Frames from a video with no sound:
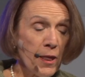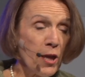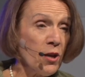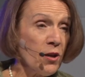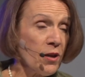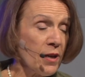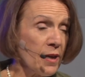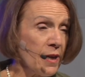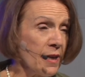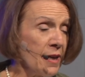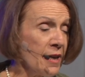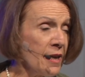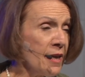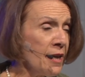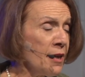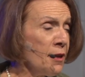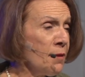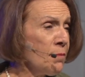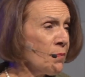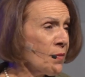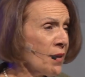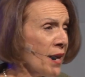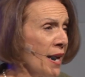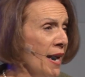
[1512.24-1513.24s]
Okay.
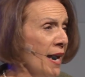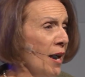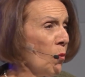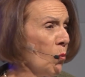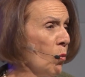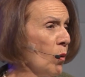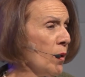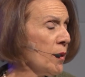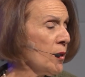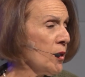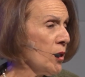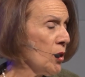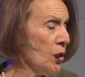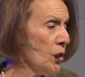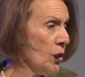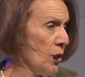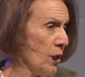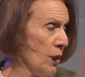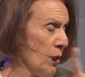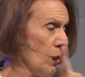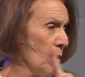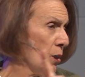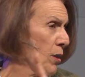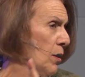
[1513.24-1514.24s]

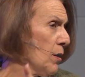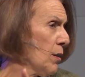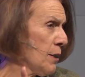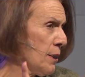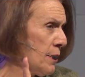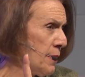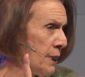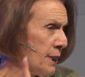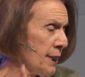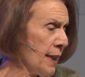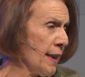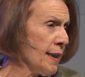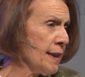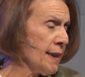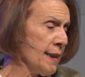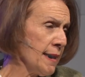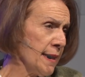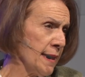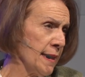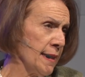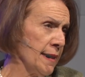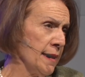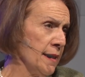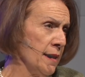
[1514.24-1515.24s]
Well,
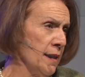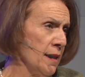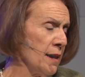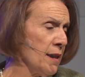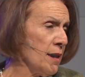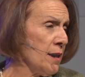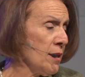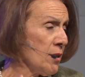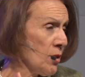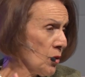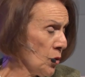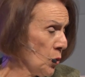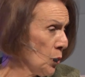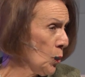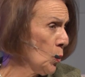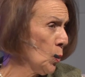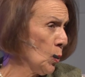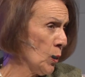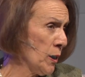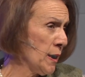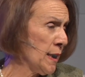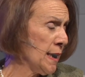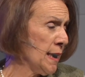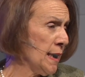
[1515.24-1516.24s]
Duncan is
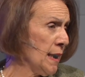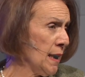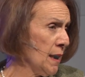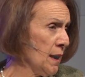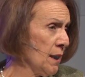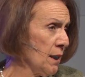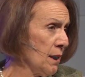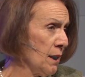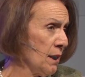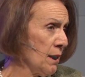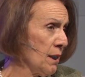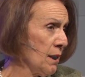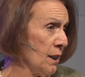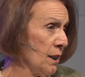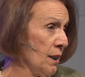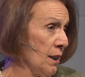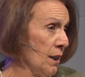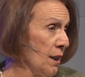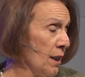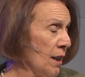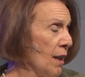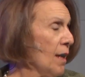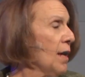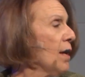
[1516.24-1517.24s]
naughty
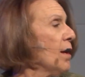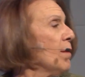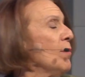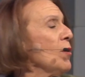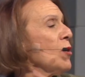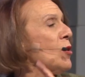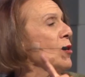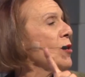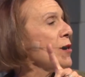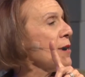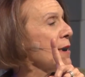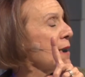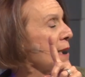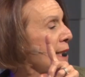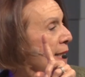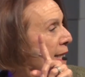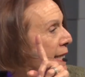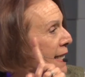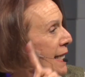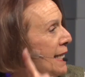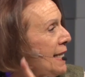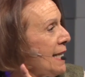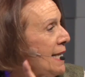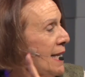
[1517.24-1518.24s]
because
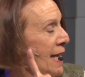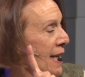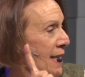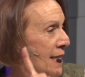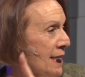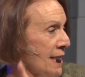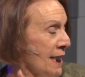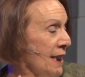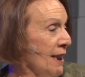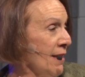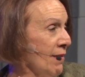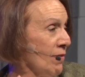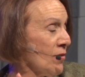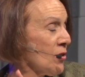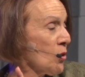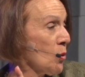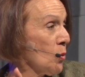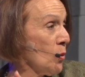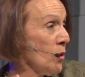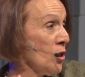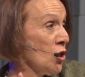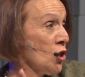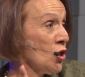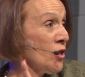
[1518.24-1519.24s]
he has left a
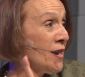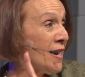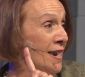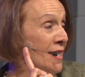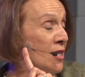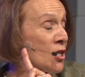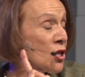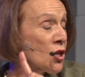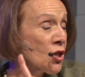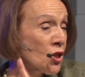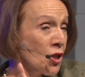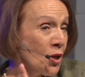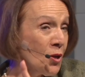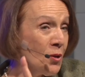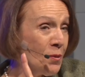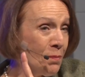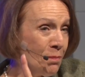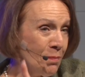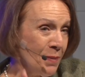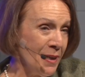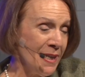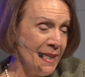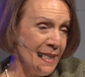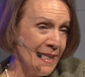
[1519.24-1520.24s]
question that is so
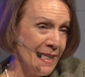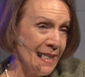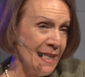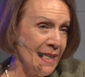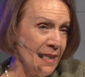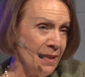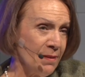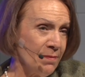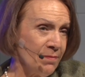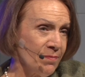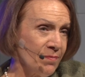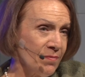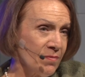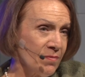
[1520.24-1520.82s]
meaty.